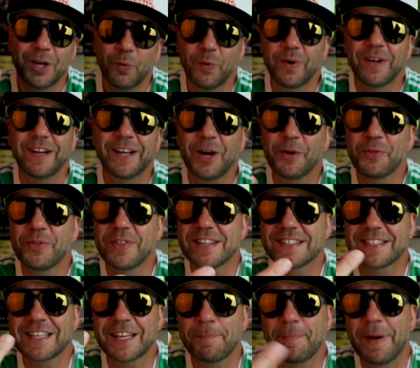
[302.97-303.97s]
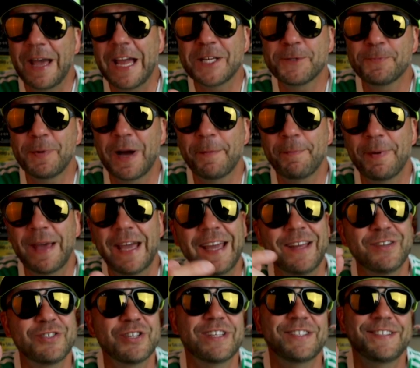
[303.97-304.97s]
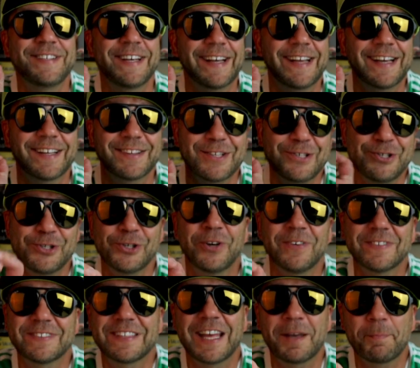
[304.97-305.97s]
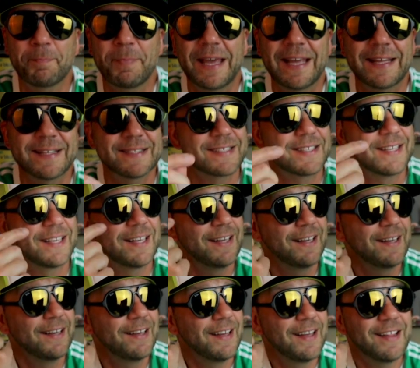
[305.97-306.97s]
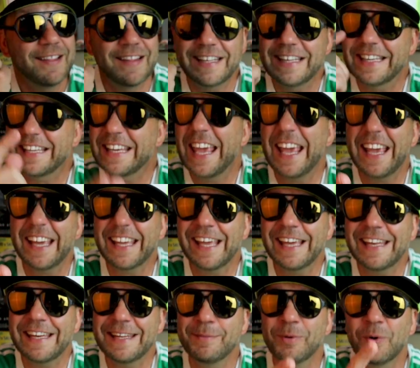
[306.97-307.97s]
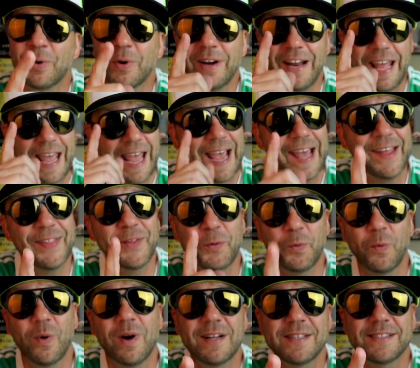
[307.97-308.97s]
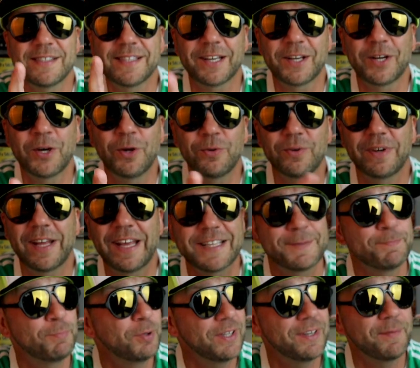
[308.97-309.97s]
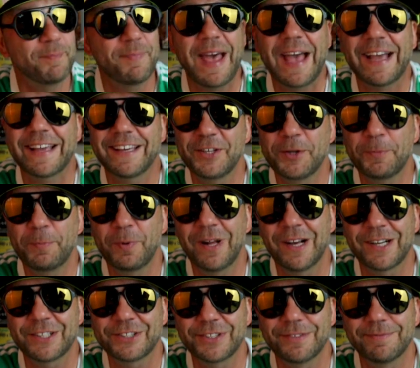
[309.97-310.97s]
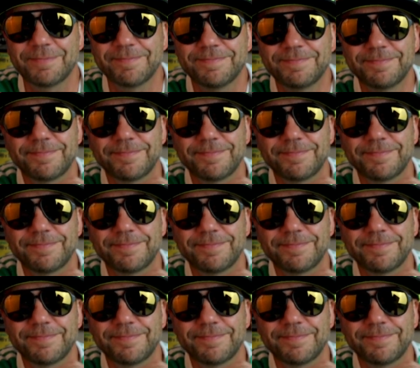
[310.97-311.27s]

We're gonna go through this thing page by page and check out the Jawtec baits that you can't get anymore and the ones that Colt has put back into production.